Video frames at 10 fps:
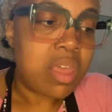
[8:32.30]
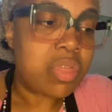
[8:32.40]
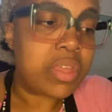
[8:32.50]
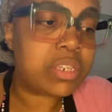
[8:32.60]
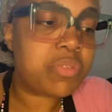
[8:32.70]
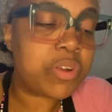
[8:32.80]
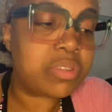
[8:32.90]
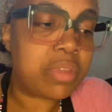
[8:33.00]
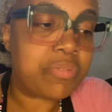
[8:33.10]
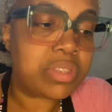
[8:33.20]
This
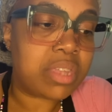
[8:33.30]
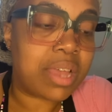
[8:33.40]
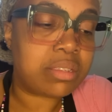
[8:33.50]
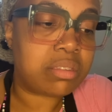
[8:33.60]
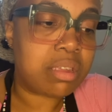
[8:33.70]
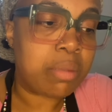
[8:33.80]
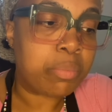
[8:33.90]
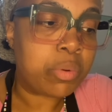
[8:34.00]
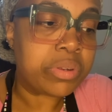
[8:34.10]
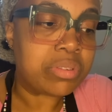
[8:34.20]
verse emphasizes the
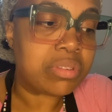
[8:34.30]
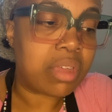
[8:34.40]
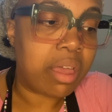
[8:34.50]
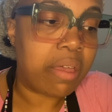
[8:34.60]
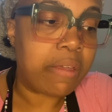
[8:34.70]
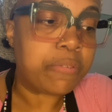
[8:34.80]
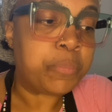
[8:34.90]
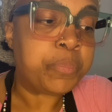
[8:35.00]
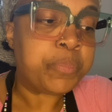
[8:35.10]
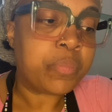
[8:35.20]
importance of
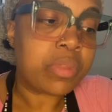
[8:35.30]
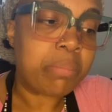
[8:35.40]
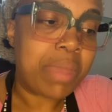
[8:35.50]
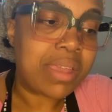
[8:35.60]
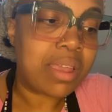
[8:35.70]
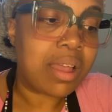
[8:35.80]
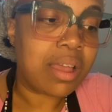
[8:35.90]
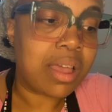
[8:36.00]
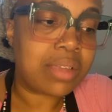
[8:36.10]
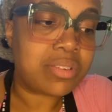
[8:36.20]
making a
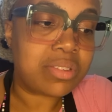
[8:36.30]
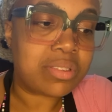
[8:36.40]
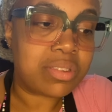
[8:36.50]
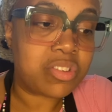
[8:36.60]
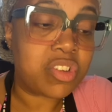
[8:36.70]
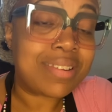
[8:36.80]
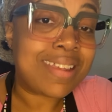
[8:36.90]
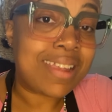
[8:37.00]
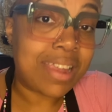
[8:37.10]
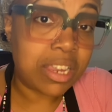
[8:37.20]
conscious decision
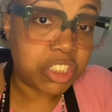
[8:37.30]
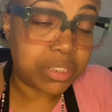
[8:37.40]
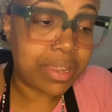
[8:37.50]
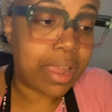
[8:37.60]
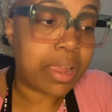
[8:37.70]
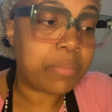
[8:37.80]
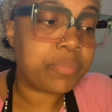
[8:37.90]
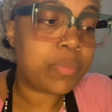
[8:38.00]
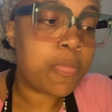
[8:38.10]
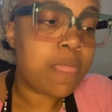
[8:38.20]
each day
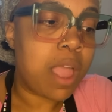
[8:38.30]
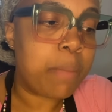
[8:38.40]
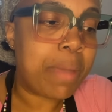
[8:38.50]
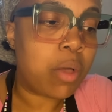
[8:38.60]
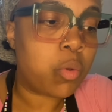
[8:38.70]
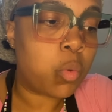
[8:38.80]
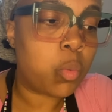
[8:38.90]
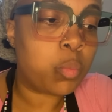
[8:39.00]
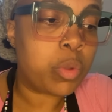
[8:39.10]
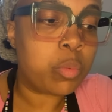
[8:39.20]
about
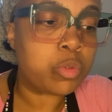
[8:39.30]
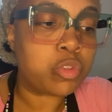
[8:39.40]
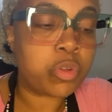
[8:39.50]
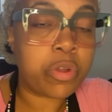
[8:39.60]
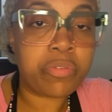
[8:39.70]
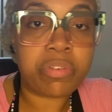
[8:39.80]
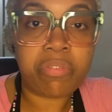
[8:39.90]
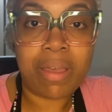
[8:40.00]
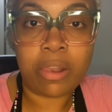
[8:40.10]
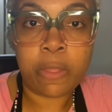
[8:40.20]
whom we will serve and
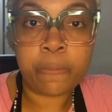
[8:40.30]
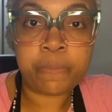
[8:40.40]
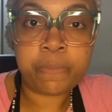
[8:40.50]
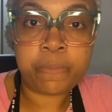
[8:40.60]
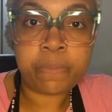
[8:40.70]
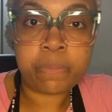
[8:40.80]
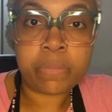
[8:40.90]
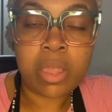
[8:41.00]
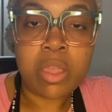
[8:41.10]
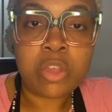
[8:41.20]
follow.
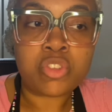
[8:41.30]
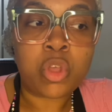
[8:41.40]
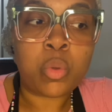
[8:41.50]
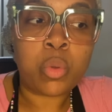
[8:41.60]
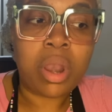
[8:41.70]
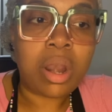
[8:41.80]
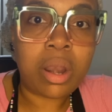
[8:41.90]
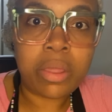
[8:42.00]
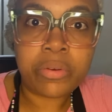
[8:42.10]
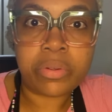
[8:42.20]
So
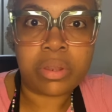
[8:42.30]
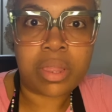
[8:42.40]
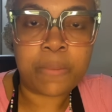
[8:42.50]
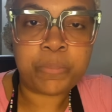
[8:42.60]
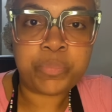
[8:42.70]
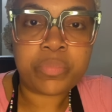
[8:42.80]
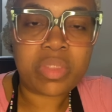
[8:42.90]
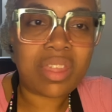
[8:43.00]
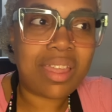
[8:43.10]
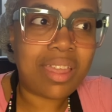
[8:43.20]
literally,
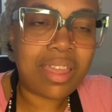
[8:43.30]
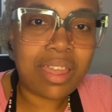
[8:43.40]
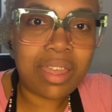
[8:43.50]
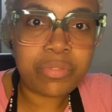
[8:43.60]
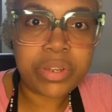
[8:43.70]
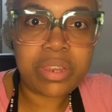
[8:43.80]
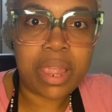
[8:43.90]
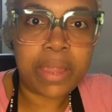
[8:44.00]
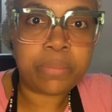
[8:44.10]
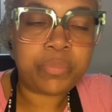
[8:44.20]
every
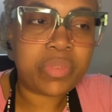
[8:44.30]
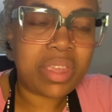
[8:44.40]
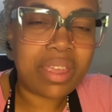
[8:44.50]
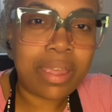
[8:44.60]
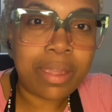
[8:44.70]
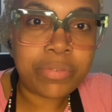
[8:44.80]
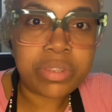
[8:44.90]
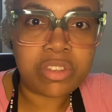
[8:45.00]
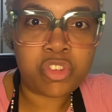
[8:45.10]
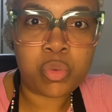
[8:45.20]
day, every
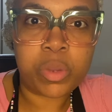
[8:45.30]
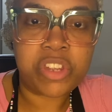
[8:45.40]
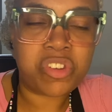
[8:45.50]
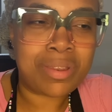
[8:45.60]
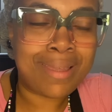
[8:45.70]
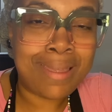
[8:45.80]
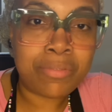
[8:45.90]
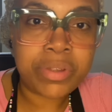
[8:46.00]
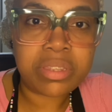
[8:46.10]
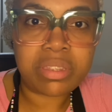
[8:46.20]
situation,
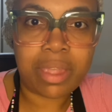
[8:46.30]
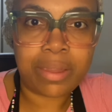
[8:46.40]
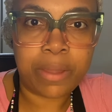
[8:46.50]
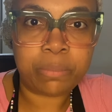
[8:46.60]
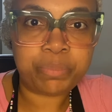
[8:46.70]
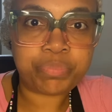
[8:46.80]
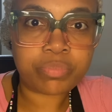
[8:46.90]
every second,